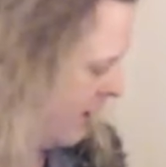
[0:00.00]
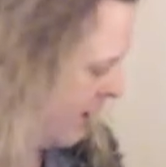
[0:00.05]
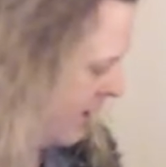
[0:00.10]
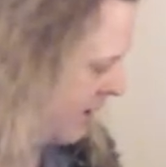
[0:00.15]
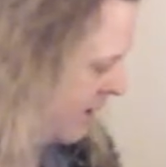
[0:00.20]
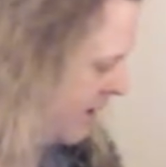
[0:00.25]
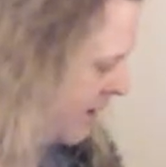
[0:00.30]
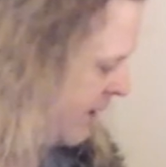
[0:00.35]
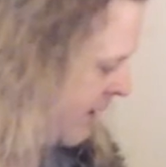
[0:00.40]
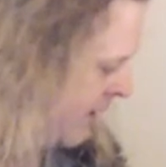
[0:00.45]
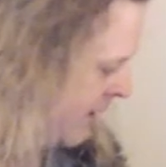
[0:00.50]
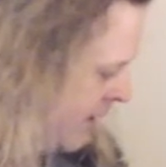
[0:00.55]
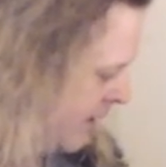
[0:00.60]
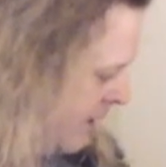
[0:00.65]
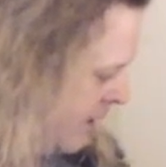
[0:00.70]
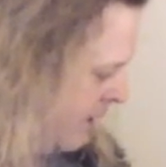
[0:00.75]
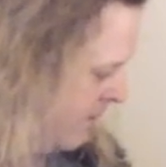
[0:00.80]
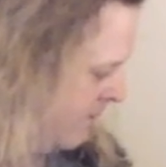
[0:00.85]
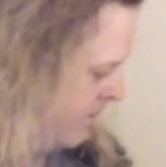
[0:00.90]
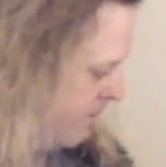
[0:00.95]
I can set it
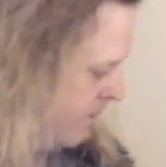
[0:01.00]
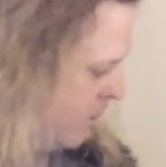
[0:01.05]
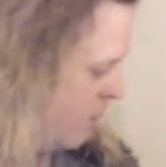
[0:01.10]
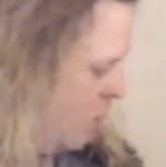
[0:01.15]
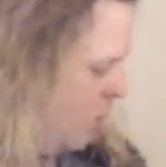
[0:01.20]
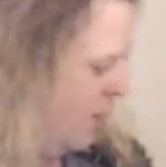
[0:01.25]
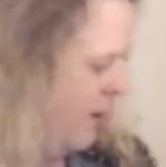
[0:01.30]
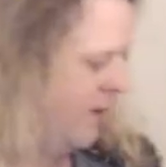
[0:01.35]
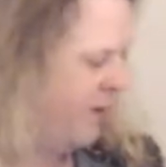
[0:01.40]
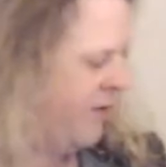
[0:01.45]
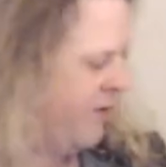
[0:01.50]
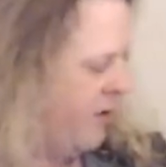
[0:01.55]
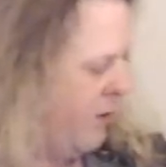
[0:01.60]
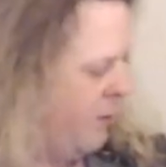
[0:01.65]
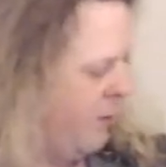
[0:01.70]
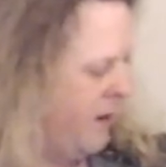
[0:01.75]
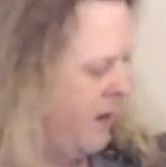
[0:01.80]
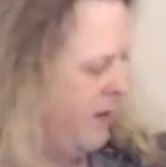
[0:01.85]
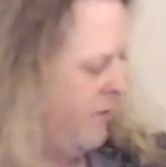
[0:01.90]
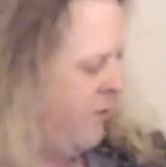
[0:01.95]
up with so
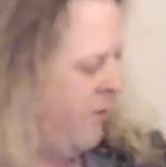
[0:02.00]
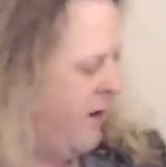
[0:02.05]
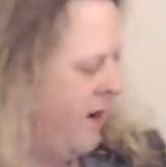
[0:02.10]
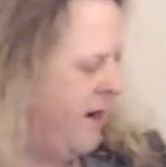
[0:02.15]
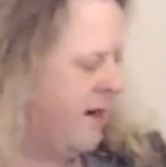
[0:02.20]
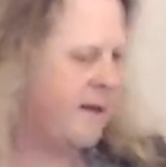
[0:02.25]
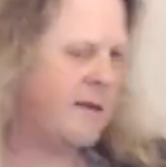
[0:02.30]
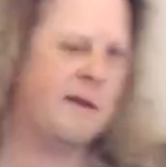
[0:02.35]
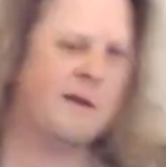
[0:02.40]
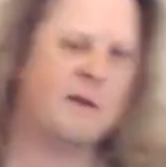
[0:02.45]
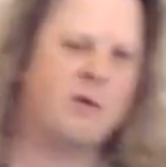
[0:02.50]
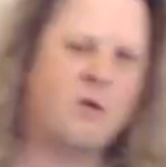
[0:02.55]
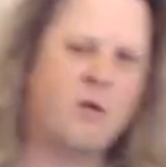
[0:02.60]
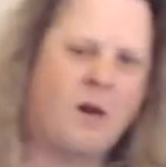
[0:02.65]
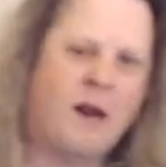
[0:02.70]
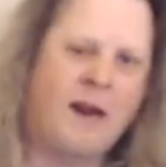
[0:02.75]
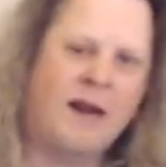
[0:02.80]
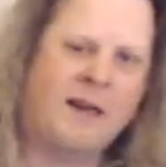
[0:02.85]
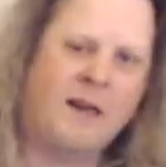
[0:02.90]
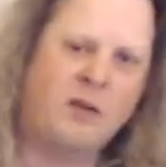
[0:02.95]
many effects. It's
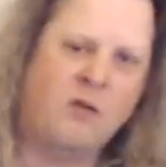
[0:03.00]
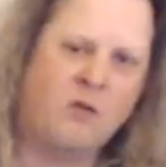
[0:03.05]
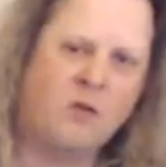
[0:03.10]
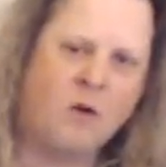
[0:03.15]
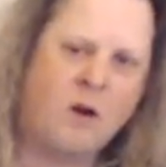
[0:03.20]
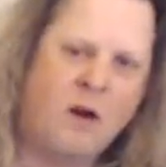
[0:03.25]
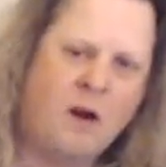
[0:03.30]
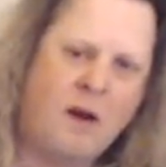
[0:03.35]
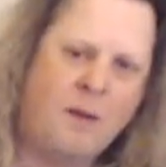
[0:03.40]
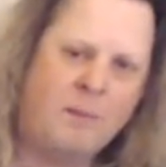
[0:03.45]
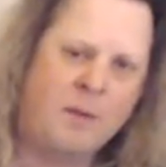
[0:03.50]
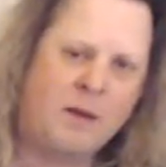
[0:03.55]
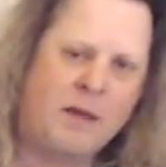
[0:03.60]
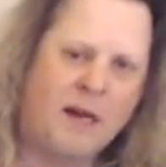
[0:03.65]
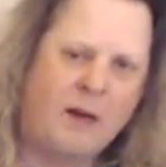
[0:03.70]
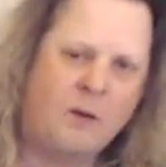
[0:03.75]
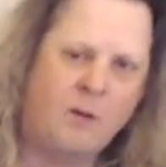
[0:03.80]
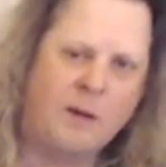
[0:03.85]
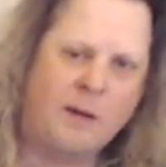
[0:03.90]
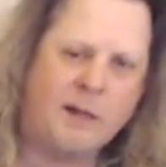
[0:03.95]
drag and drop. You
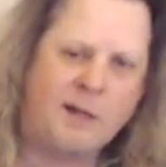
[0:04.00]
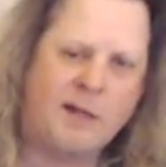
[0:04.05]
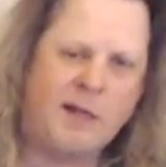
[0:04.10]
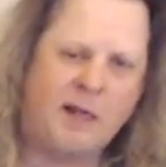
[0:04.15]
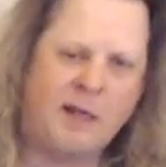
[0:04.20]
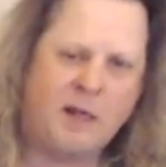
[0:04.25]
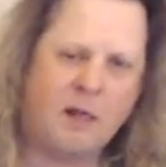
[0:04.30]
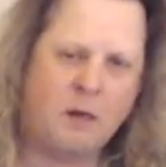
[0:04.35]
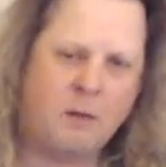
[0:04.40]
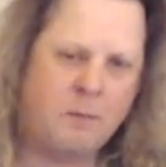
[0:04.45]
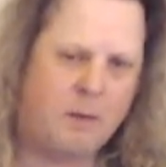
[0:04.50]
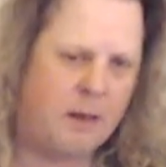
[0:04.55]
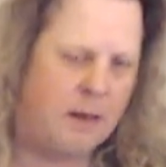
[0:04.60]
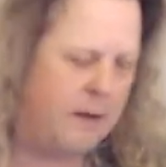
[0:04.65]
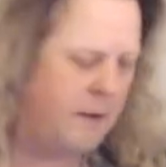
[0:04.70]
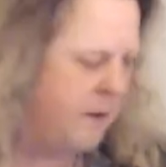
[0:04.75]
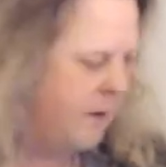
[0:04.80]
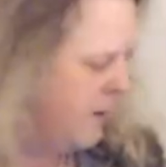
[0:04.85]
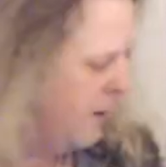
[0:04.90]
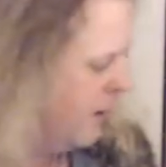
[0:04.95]
can't really see it here,
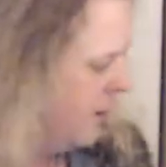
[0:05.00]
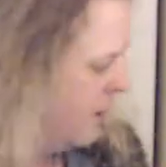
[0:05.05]
but